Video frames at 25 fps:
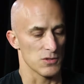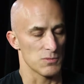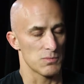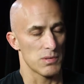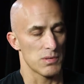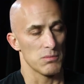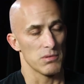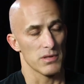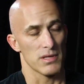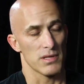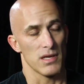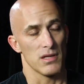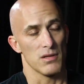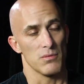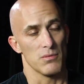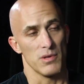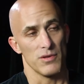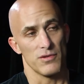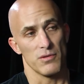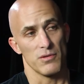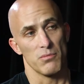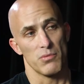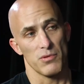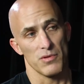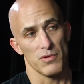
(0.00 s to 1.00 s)
those public
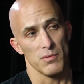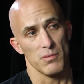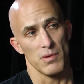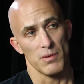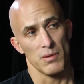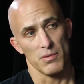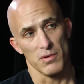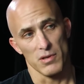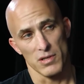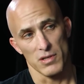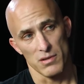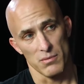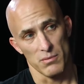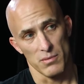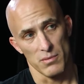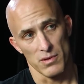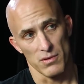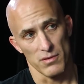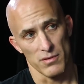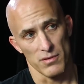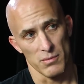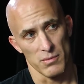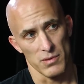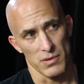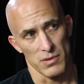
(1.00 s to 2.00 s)
elements and put them up into the
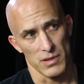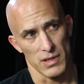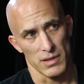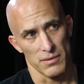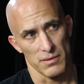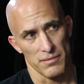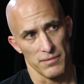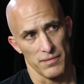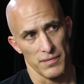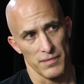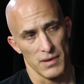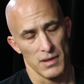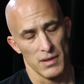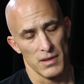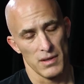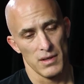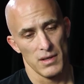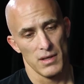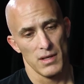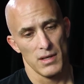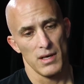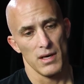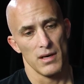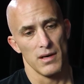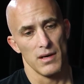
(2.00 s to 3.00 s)
middle of the building.
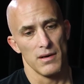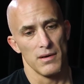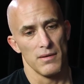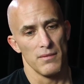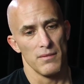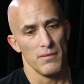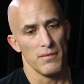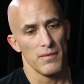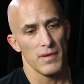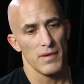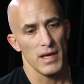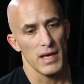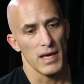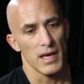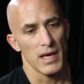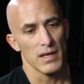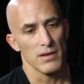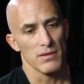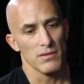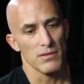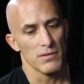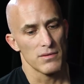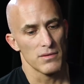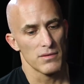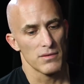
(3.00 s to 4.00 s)

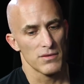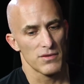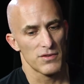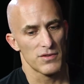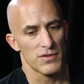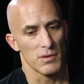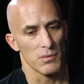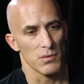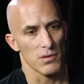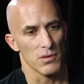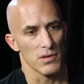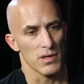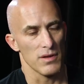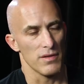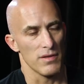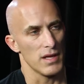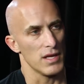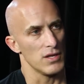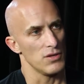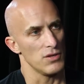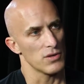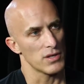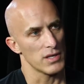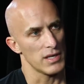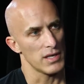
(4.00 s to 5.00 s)
And similarly,
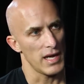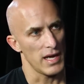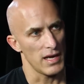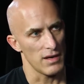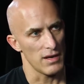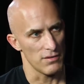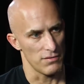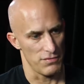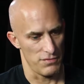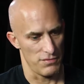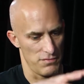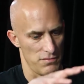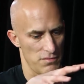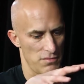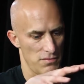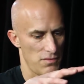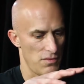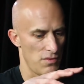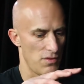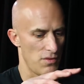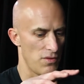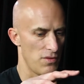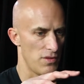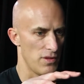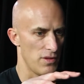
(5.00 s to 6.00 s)
then you can have
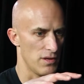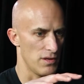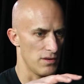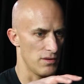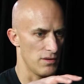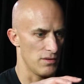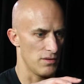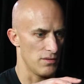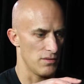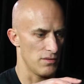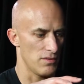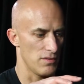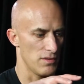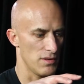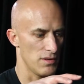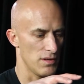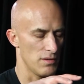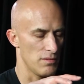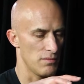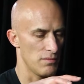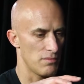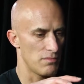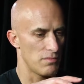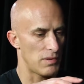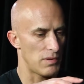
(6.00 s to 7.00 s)
the
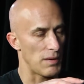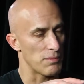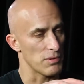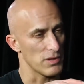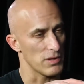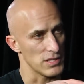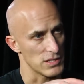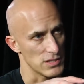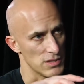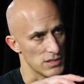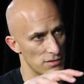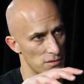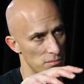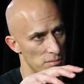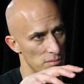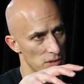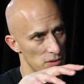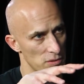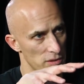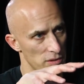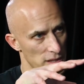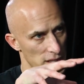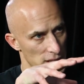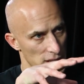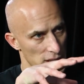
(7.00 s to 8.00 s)
population of the
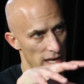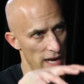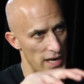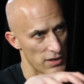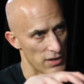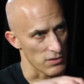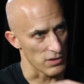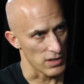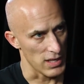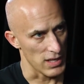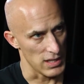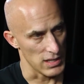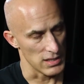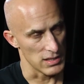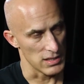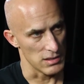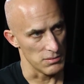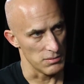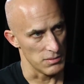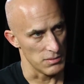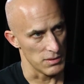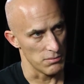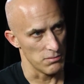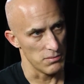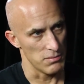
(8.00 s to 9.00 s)
building aggregating to the
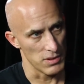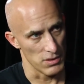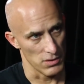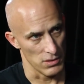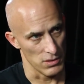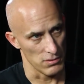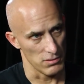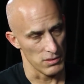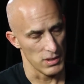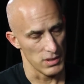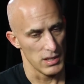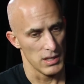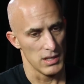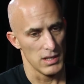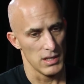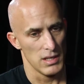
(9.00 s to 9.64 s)
middle,